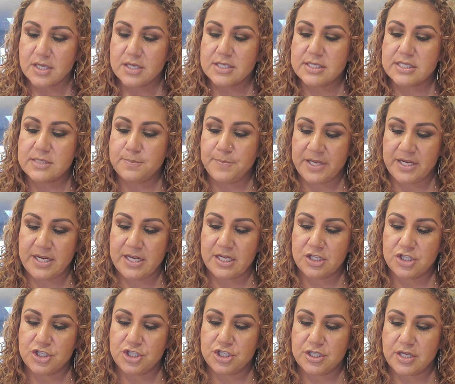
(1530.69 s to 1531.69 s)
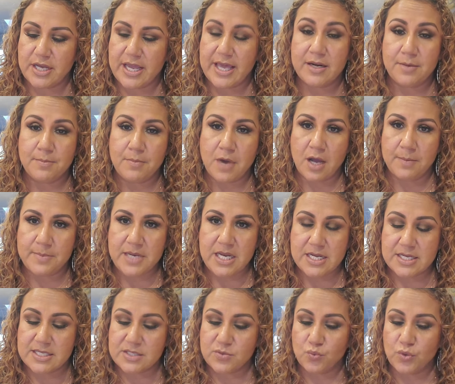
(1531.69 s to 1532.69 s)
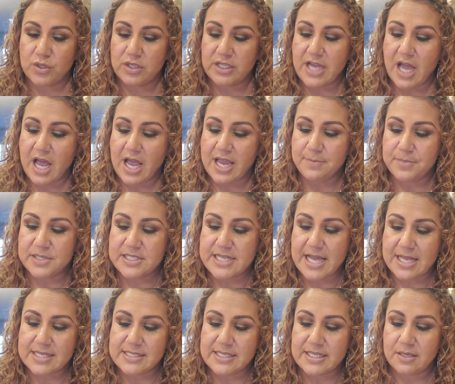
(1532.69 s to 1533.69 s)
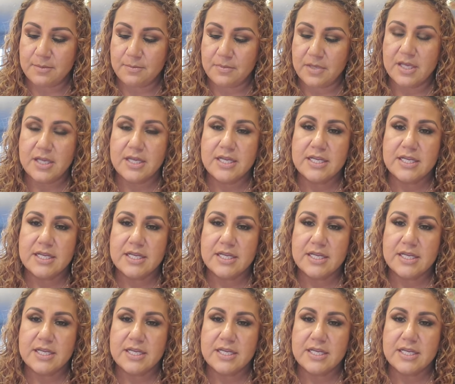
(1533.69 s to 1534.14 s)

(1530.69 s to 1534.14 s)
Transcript: spinach, edamame is really high in potassium.